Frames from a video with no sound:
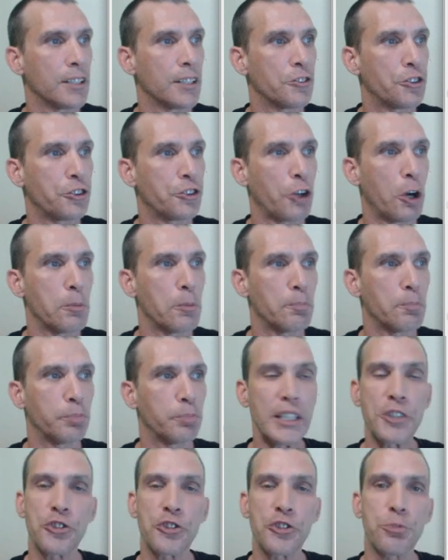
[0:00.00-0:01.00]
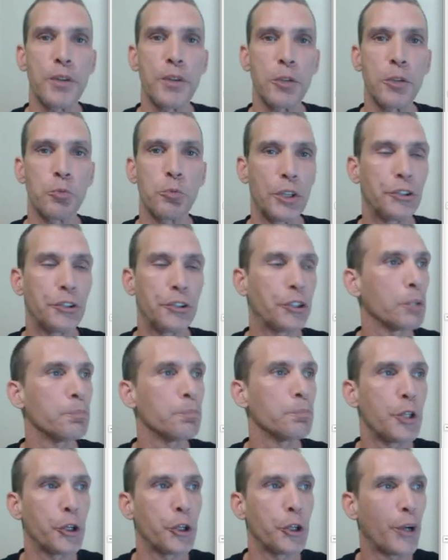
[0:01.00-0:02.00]
start bleach bit with the
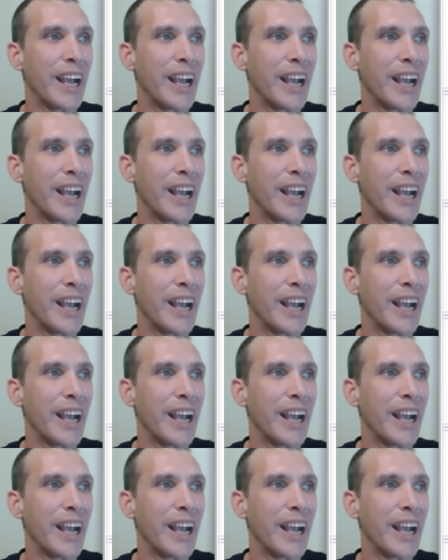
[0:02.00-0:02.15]
computer.